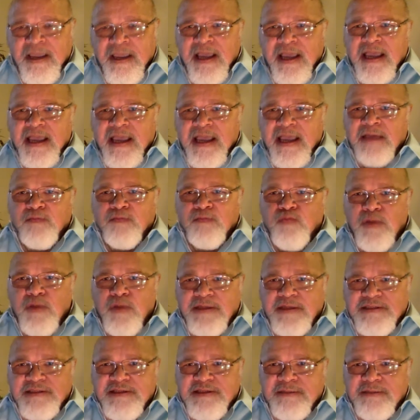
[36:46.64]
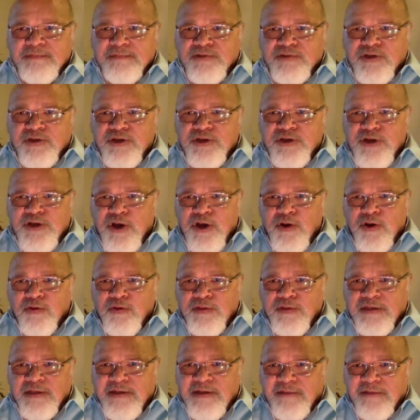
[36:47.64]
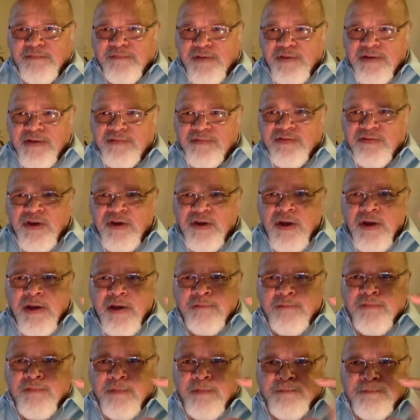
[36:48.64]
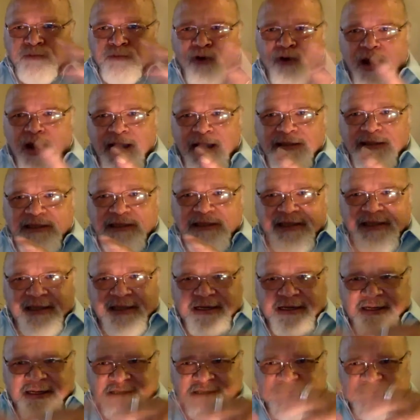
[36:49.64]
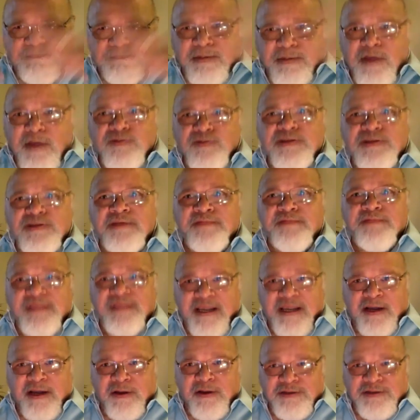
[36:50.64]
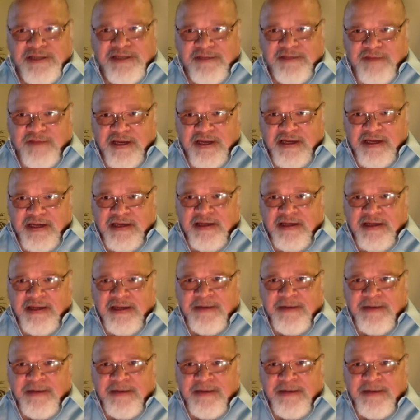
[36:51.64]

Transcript: and wisdom to know the difference from trying to get an explosive thing on TV